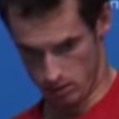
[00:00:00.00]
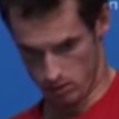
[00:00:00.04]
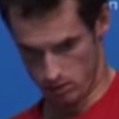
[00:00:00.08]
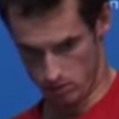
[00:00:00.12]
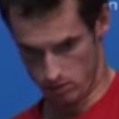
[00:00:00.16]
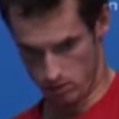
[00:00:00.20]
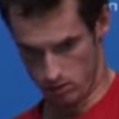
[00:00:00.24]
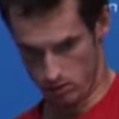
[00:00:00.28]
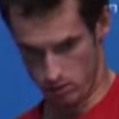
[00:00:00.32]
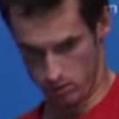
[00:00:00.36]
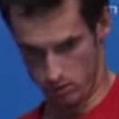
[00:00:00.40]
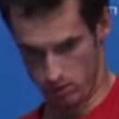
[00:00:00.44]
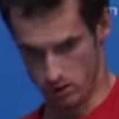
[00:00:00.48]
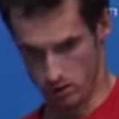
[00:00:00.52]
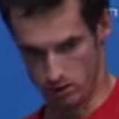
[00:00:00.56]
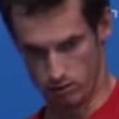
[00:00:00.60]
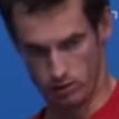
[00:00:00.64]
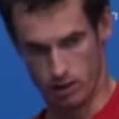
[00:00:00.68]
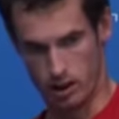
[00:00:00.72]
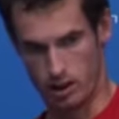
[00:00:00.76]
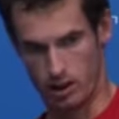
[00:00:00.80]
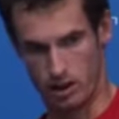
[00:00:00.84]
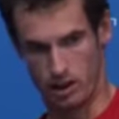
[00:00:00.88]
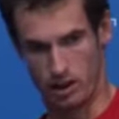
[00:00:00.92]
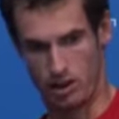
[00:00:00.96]
you know, like
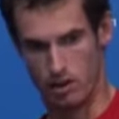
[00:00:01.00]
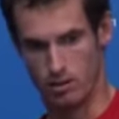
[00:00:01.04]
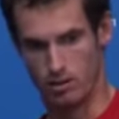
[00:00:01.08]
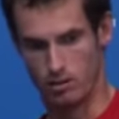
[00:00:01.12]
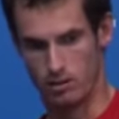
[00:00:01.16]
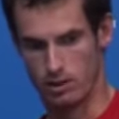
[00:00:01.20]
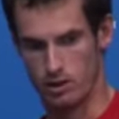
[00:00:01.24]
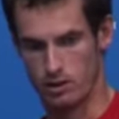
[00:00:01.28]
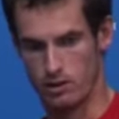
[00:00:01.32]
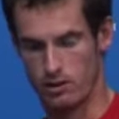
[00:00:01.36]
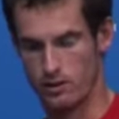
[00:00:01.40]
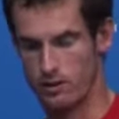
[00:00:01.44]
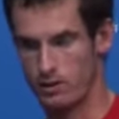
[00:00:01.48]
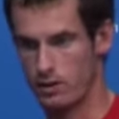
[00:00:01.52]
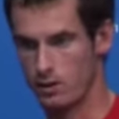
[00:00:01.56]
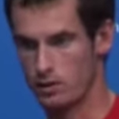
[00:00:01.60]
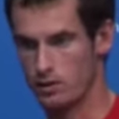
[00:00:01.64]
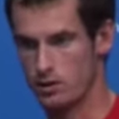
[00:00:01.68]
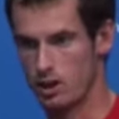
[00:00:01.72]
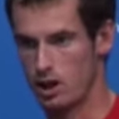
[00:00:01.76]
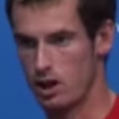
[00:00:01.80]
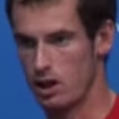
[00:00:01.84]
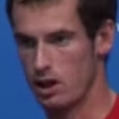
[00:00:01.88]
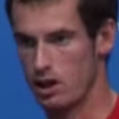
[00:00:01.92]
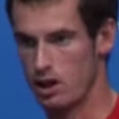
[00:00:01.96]
right now, I don't, I don't, feel
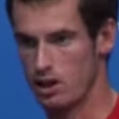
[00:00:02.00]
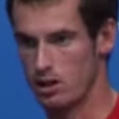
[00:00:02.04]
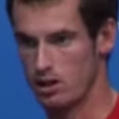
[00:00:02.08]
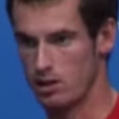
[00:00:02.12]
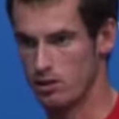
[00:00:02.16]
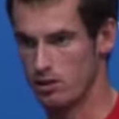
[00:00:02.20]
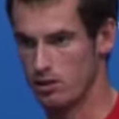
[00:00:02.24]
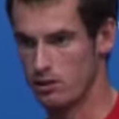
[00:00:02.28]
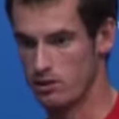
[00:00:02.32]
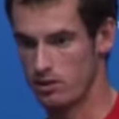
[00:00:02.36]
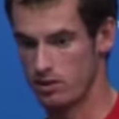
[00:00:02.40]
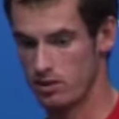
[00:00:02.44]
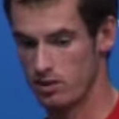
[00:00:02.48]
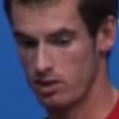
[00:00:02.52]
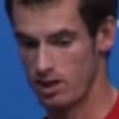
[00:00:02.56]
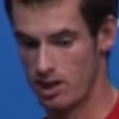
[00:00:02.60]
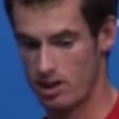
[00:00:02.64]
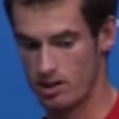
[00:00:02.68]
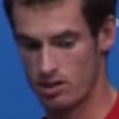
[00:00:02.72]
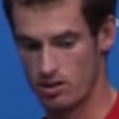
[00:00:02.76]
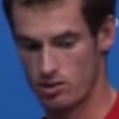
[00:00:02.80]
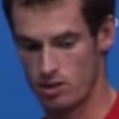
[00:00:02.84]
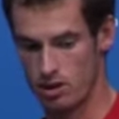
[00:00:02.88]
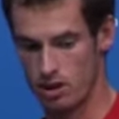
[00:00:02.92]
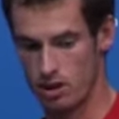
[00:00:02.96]
tired. I don't feel
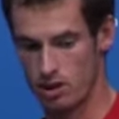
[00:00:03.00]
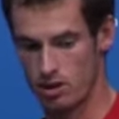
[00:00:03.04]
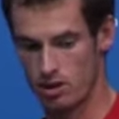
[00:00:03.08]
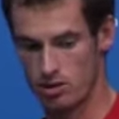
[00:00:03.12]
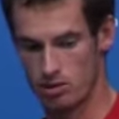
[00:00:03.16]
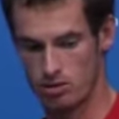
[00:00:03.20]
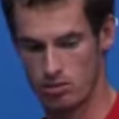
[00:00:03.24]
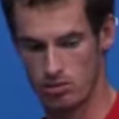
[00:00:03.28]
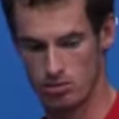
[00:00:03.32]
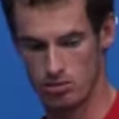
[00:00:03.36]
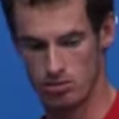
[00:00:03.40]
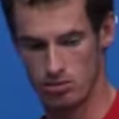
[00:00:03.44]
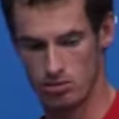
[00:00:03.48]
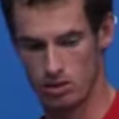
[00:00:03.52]
that drained.